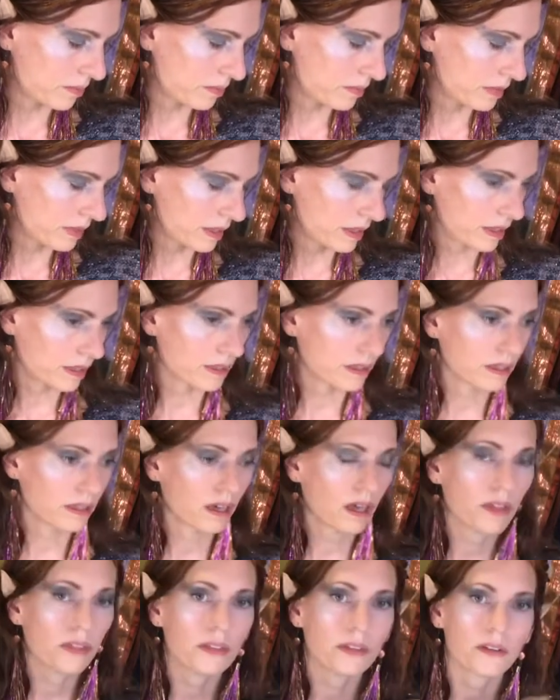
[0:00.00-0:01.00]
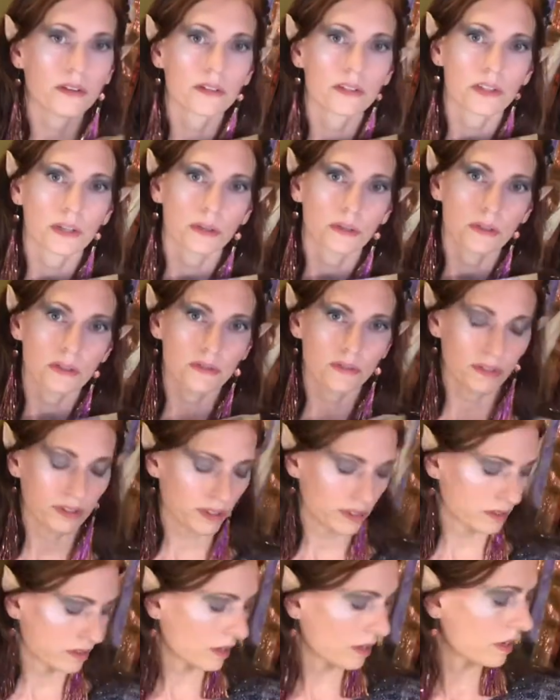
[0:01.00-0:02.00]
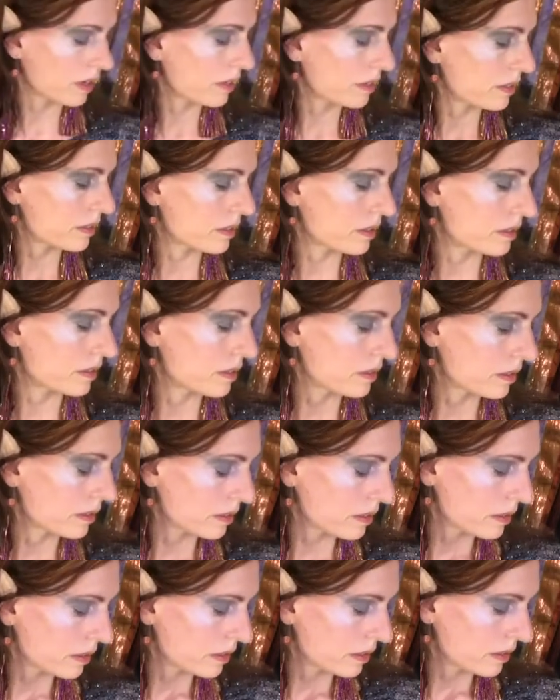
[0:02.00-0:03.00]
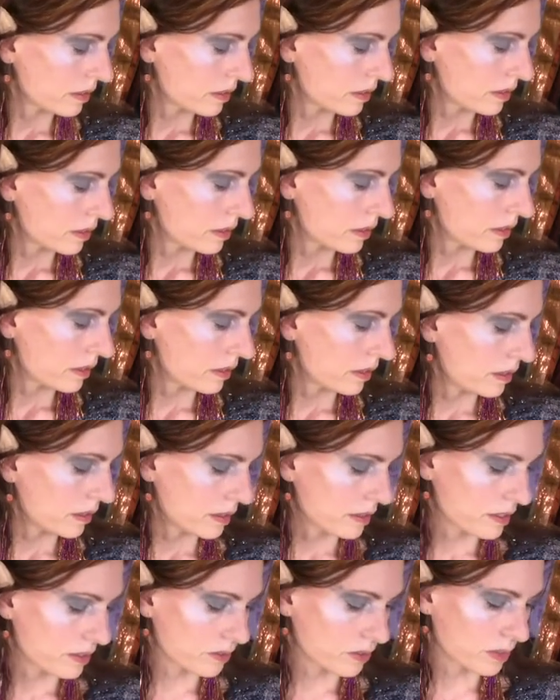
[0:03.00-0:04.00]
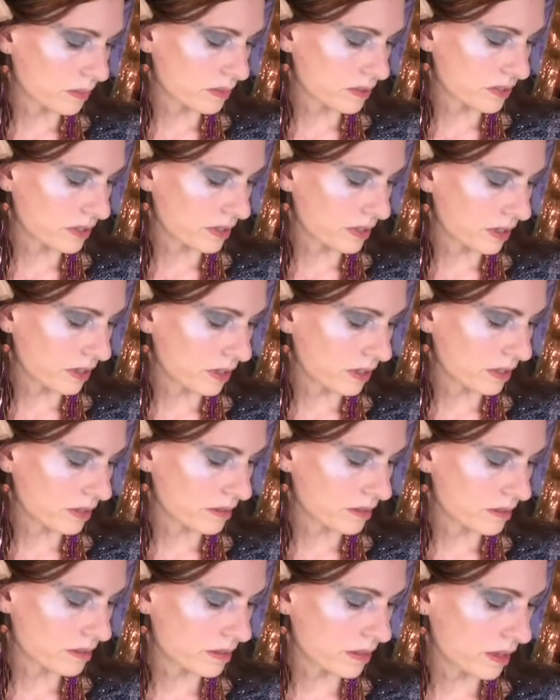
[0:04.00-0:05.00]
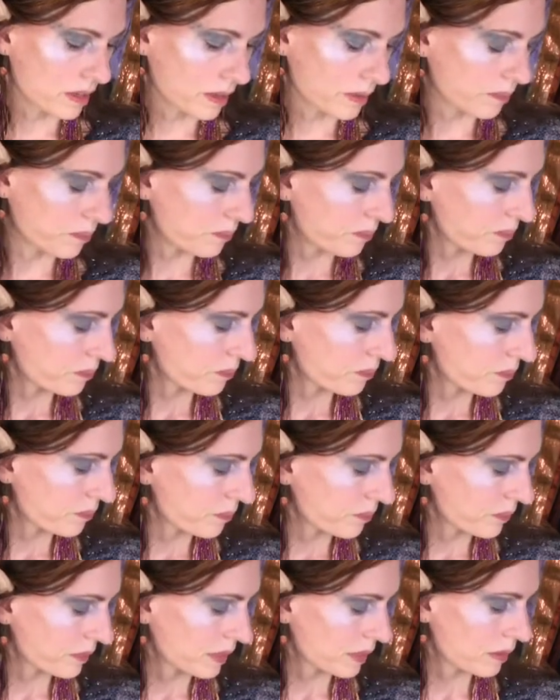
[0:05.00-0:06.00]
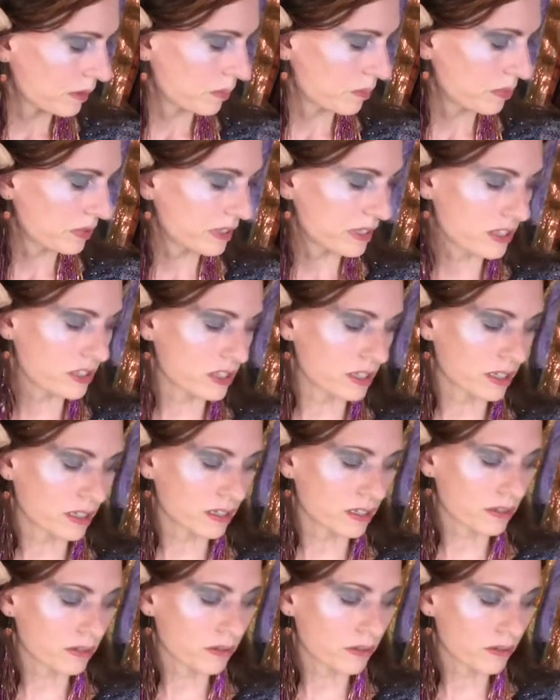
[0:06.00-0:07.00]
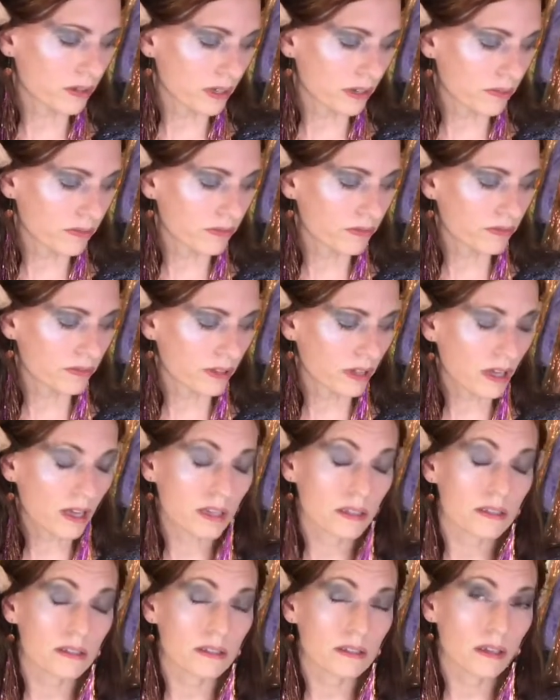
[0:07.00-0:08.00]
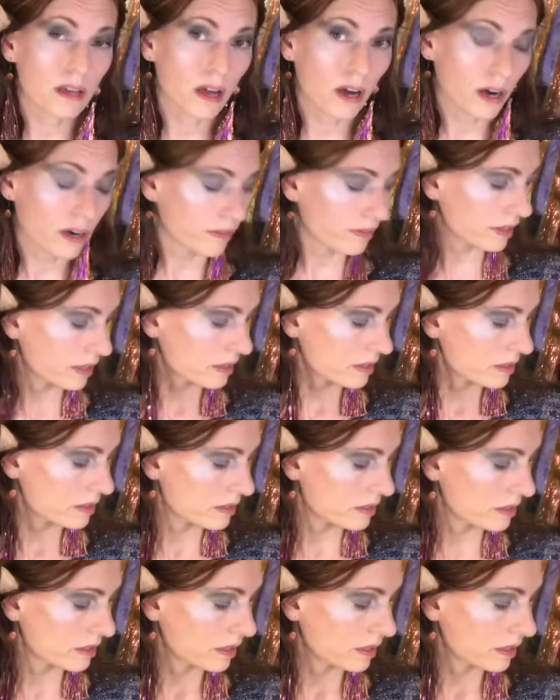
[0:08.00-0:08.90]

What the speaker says: that the author chose for this card in the description is completion, grief, loss, harvest,